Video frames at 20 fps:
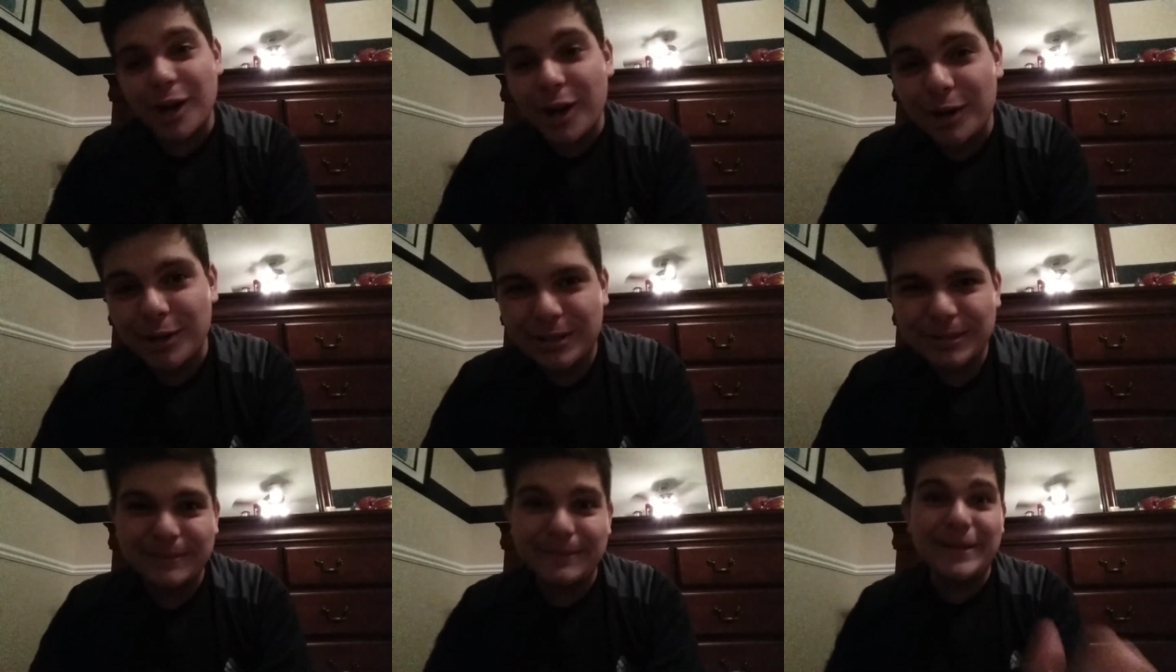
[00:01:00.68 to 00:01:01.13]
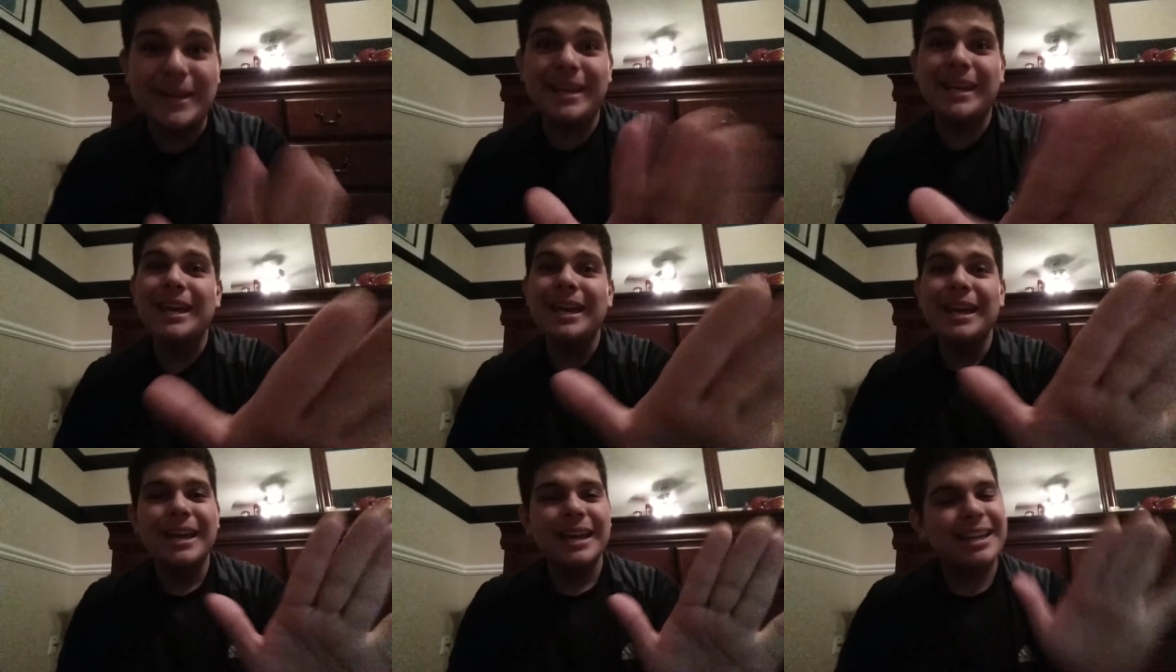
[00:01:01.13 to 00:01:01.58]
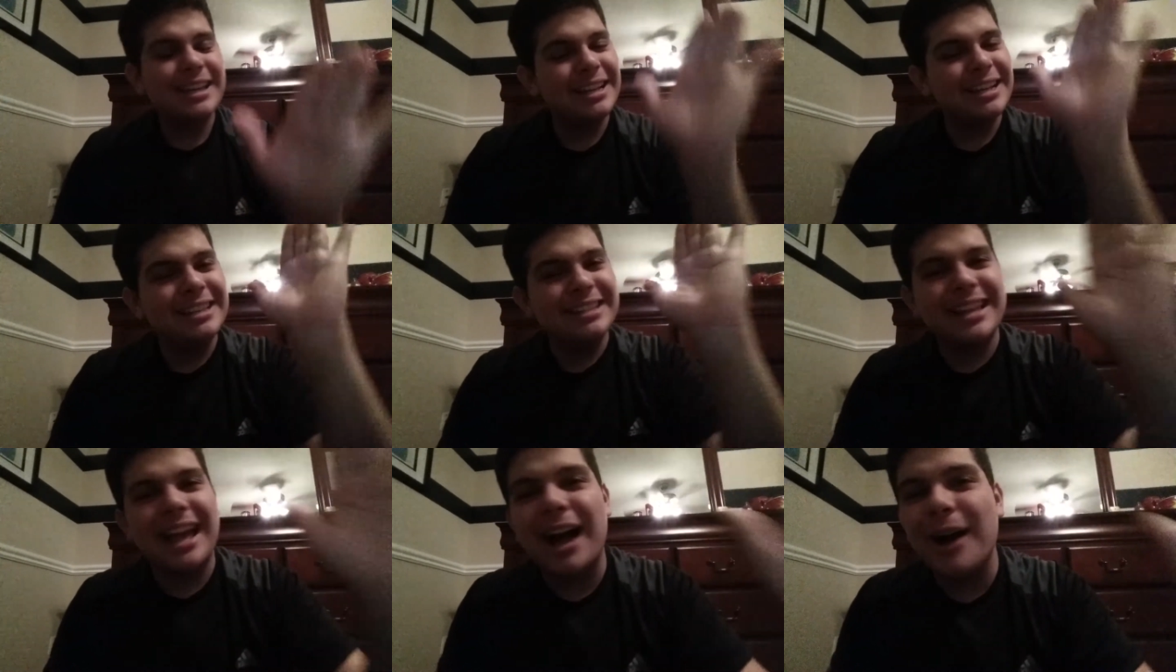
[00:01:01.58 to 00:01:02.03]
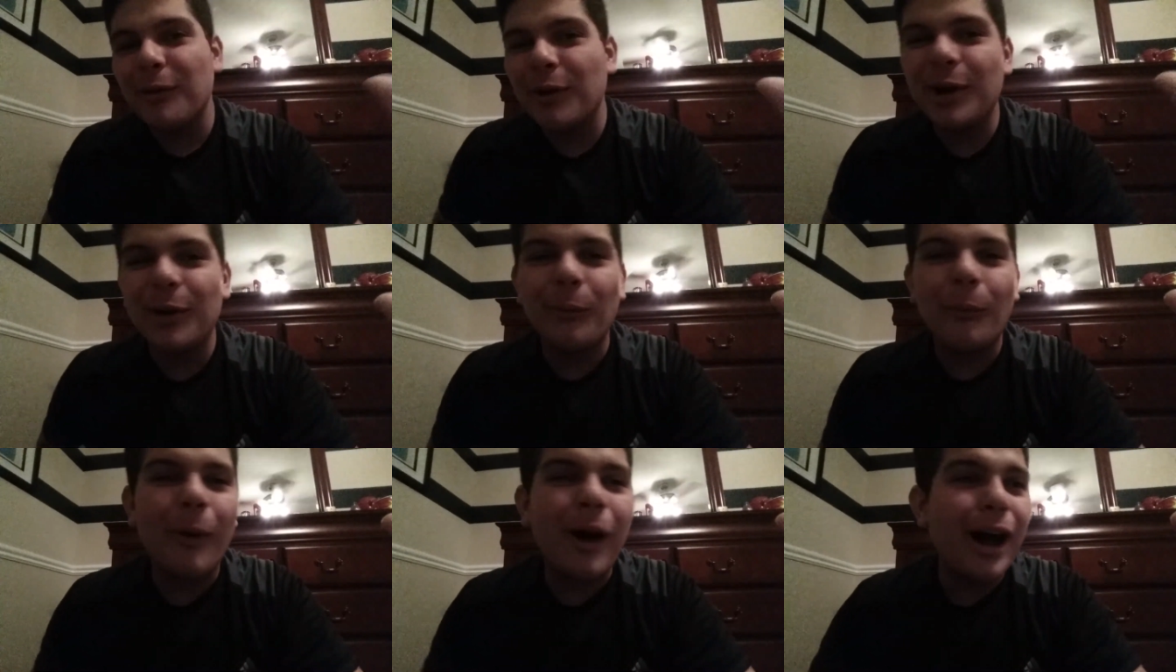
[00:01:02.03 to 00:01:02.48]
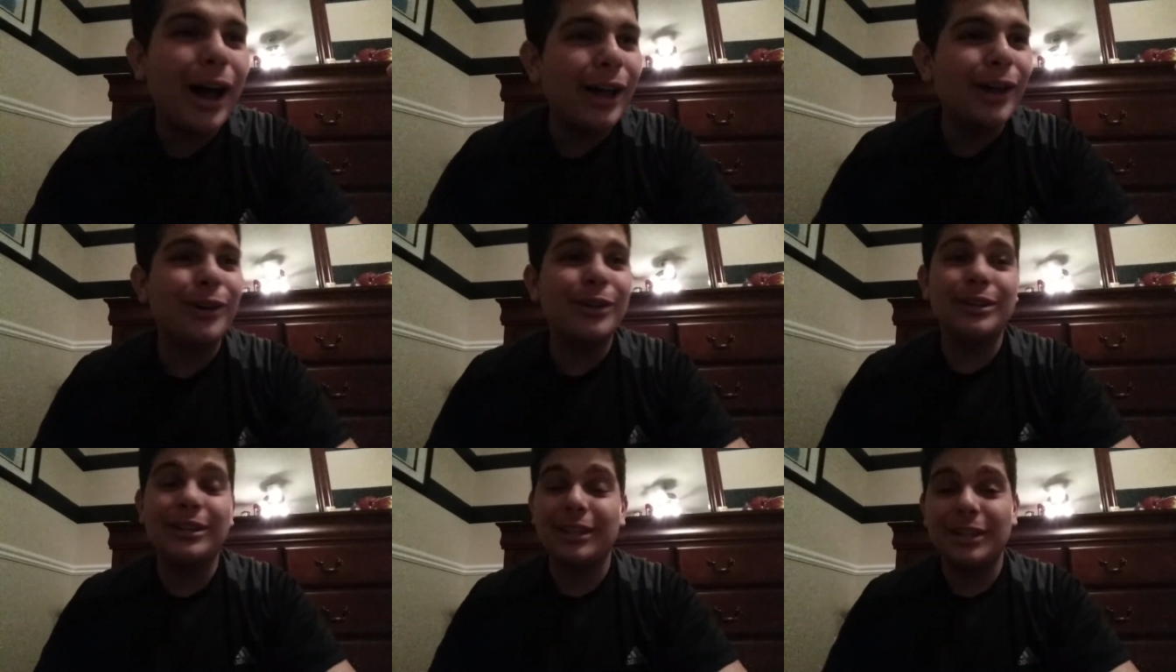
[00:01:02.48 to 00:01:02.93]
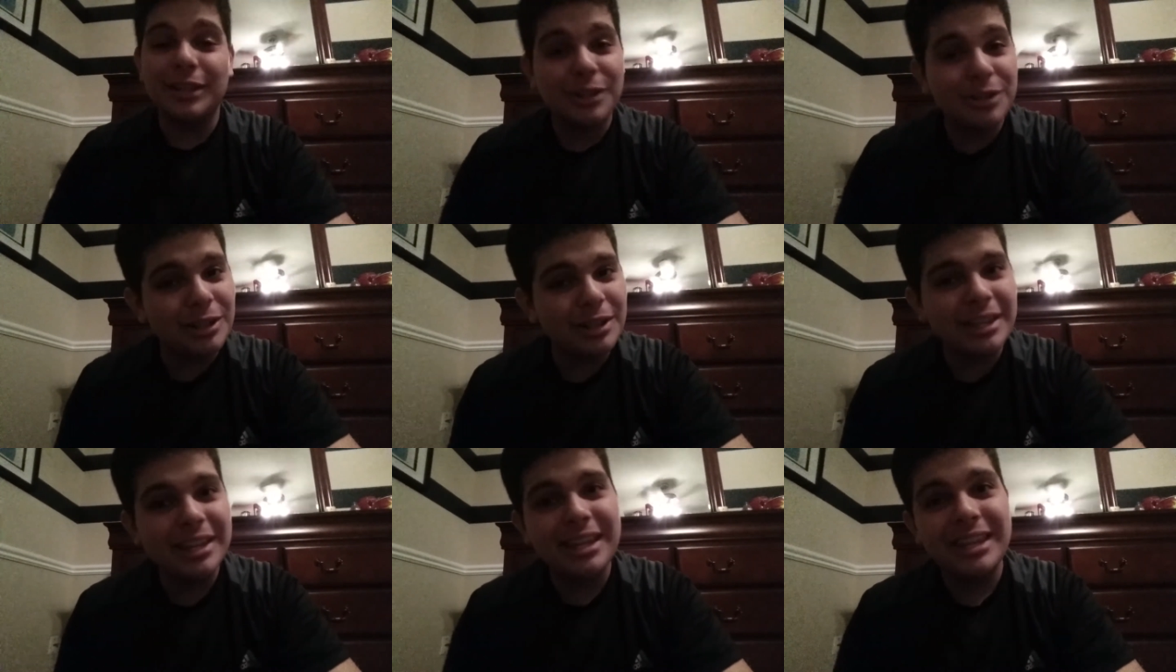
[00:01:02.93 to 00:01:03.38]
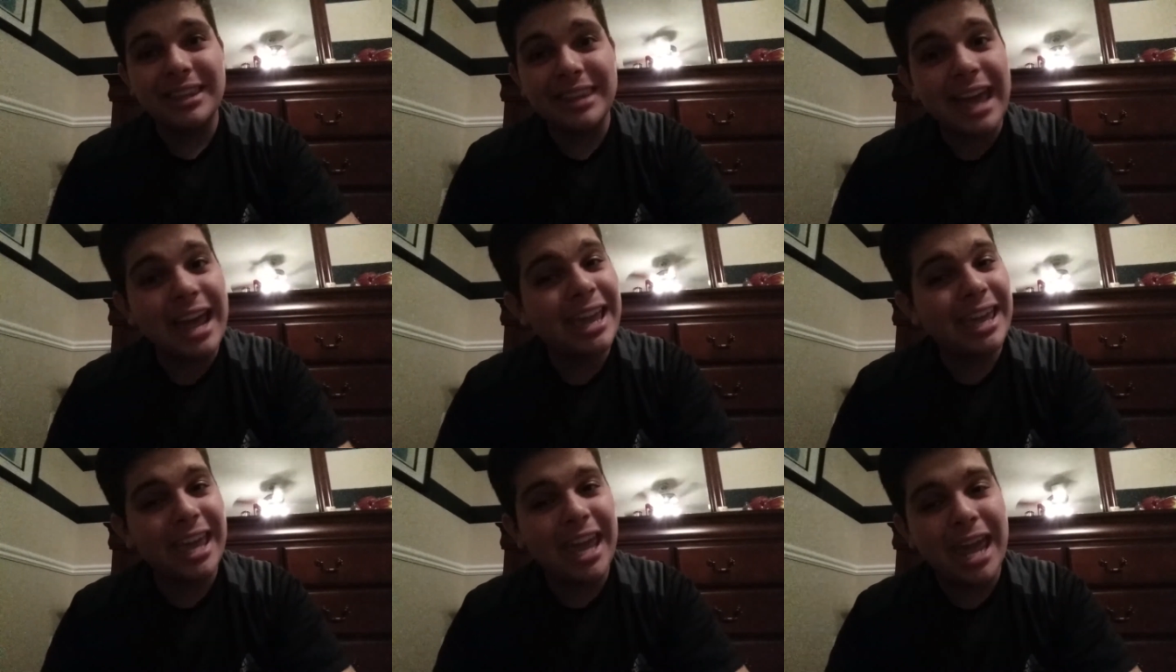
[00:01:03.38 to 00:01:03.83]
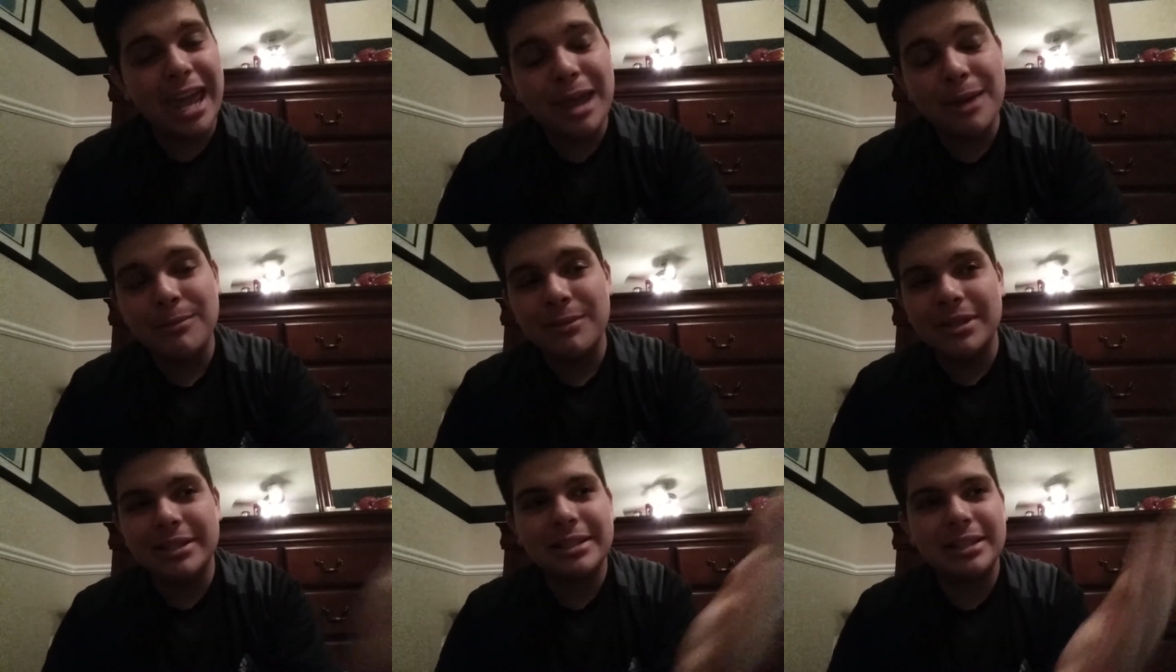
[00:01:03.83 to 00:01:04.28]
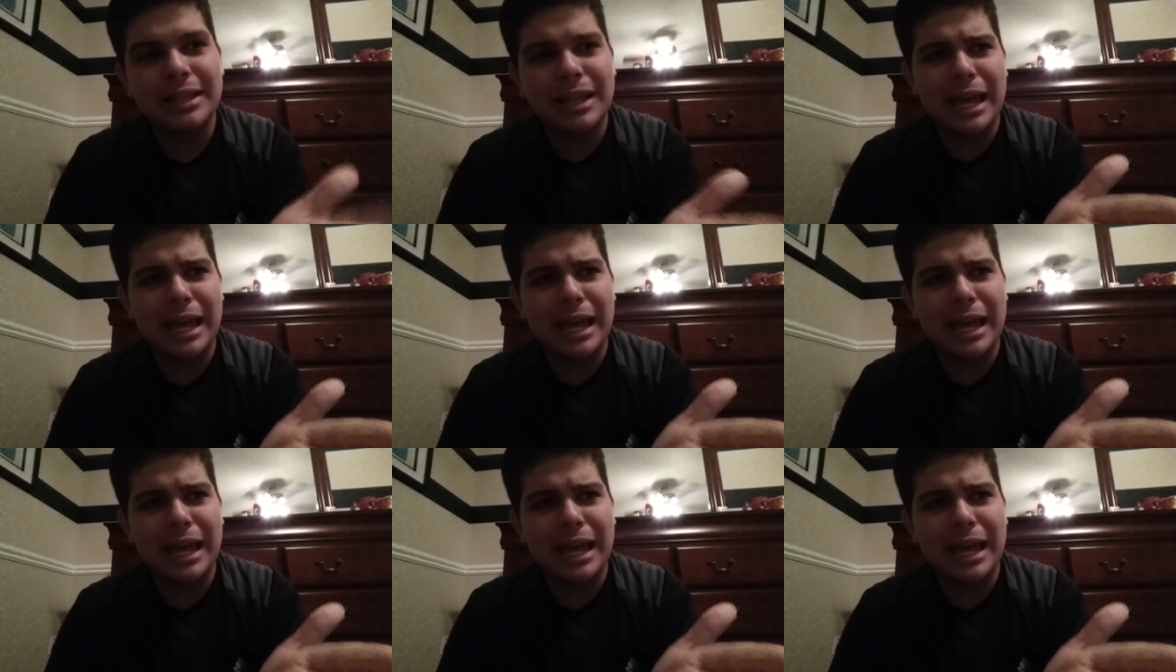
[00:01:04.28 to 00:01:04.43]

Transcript: roast me because I went wild literally that game. It's